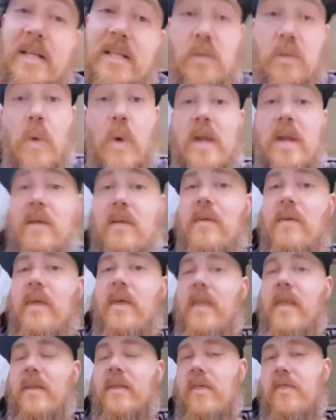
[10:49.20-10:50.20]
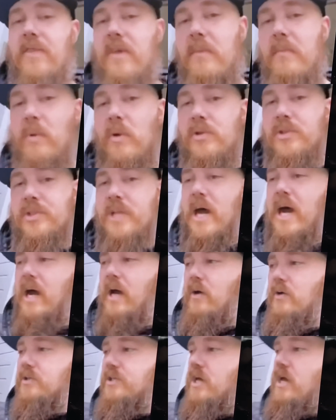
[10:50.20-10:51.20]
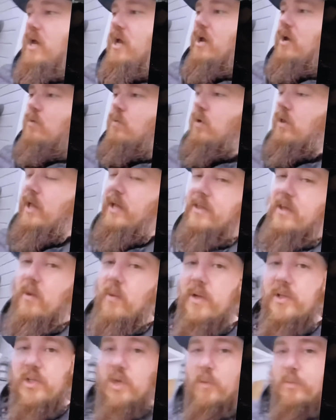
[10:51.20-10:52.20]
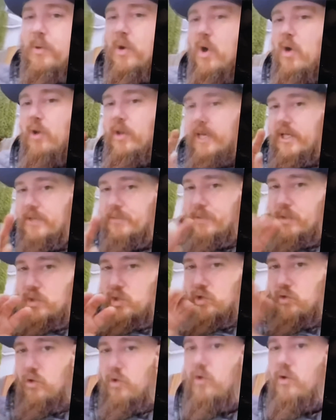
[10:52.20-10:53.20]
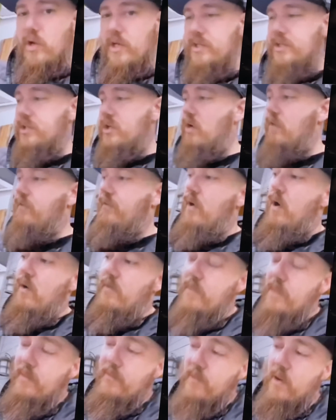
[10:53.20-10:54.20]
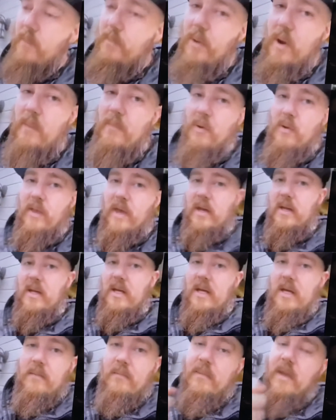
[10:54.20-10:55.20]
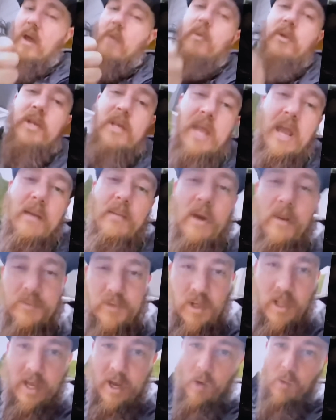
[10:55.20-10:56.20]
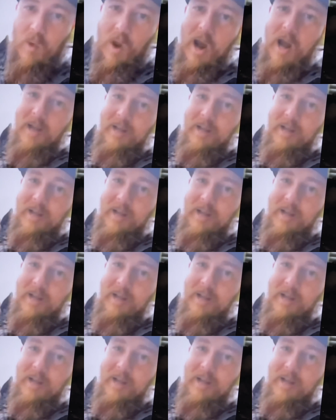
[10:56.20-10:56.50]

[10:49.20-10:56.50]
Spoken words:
way different than like the thimble styles where like the original Pro Links protruded so far from the front bumper that, man, when you came up to like a rock